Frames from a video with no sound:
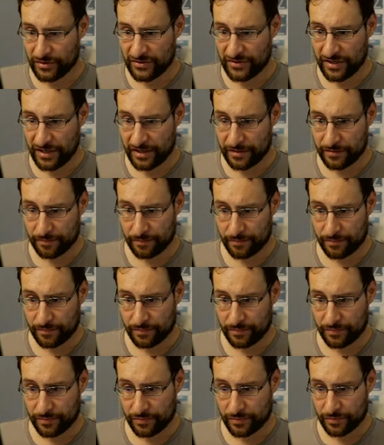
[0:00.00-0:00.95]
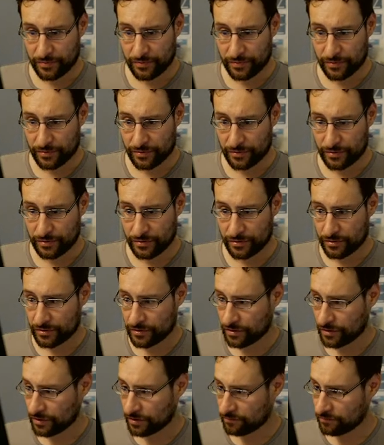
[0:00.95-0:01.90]
that
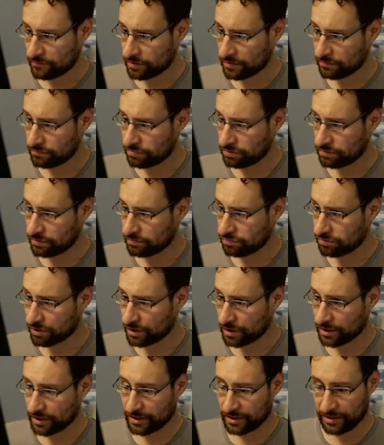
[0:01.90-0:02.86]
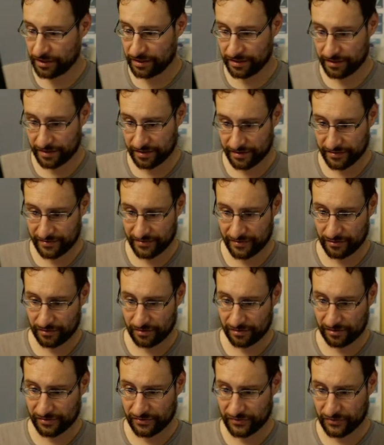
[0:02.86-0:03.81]
probably is
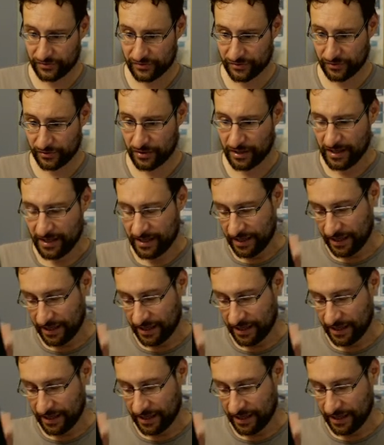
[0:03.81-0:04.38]
also,